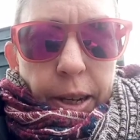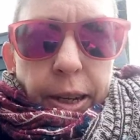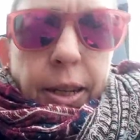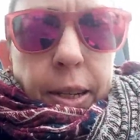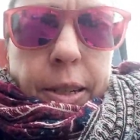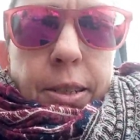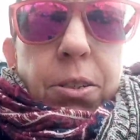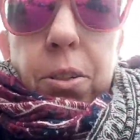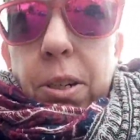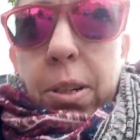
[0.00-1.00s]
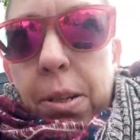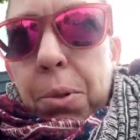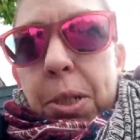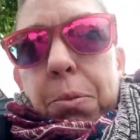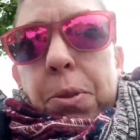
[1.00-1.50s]
And I've got a tiny
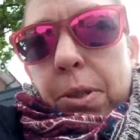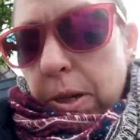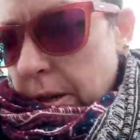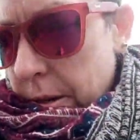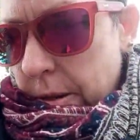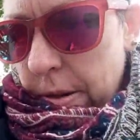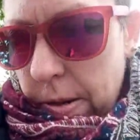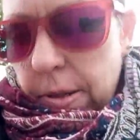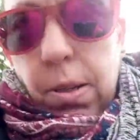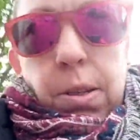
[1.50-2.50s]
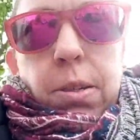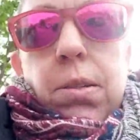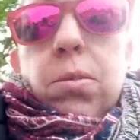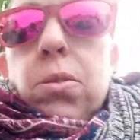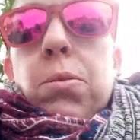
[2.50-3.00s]
Wedgwood
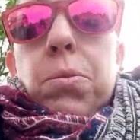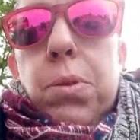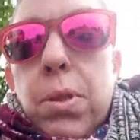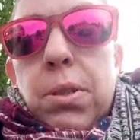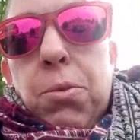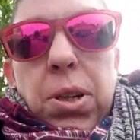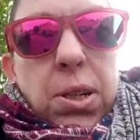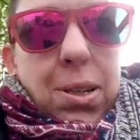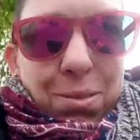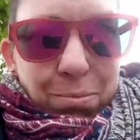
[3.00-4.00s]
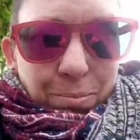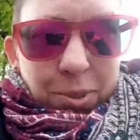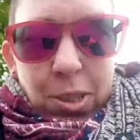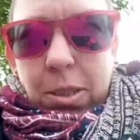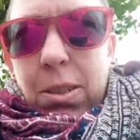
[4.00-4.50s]
saucer, trinket,
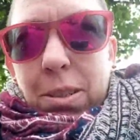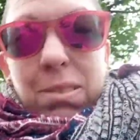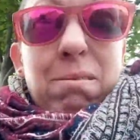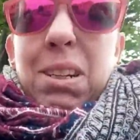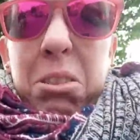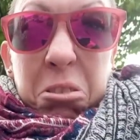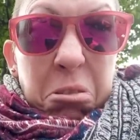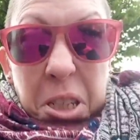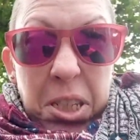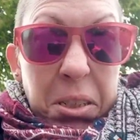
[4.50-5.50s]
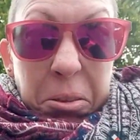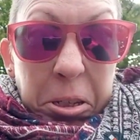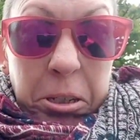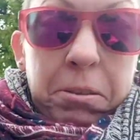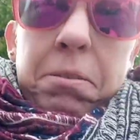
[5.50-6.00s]
dish, ashtray,
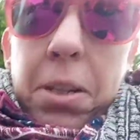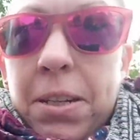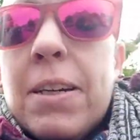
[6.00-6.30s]
thing.